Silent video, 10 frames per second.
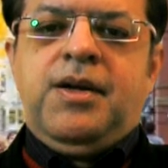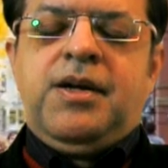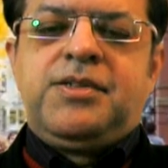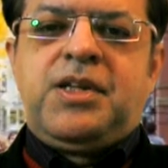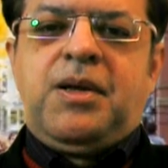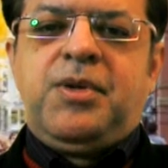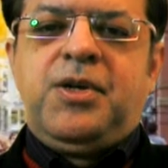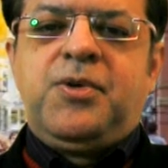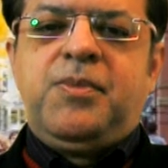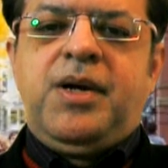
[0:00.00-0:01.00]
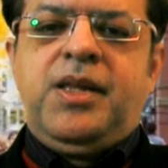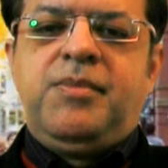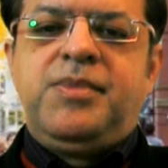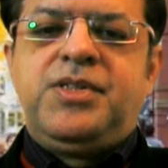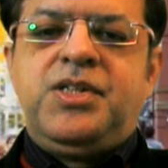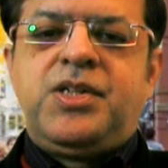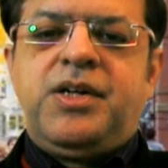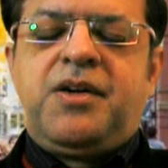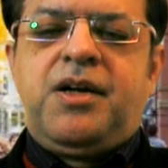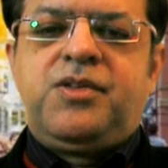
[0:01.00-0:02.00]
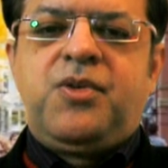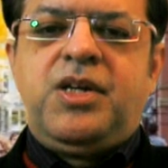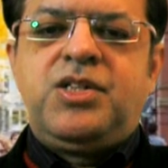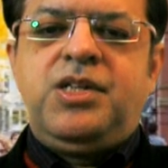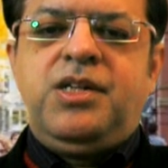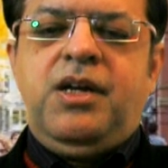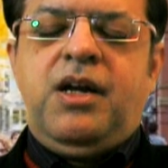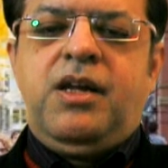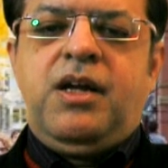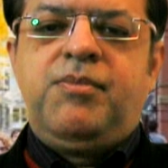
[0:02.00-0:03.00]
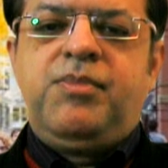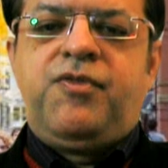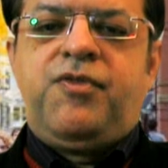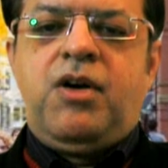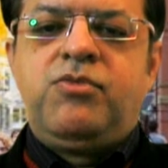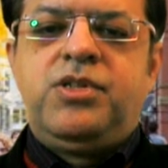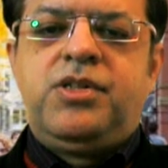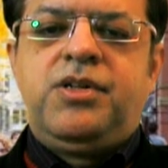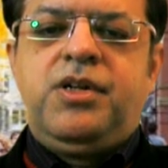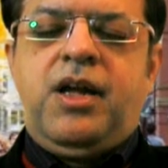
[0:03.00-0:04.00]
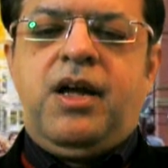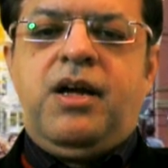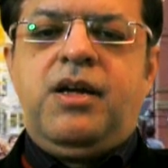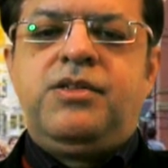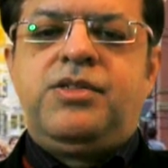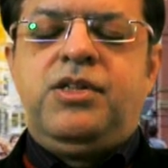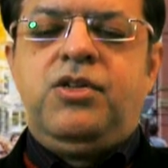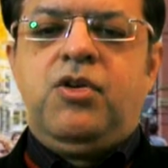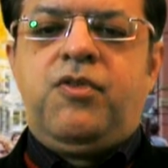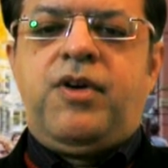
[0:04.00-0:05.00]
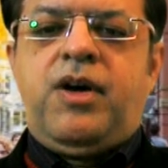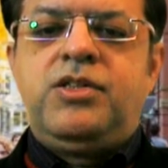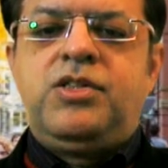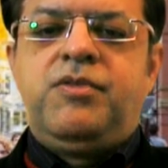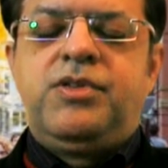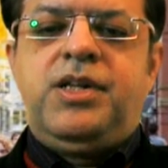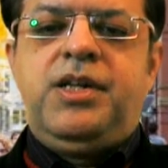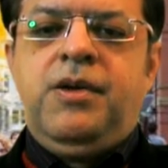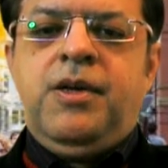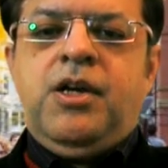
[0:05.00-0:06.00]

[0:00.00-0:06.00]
Assalamu alaikum. My name is zeeshanraha and I'm the founder and CEO of High Achievers League.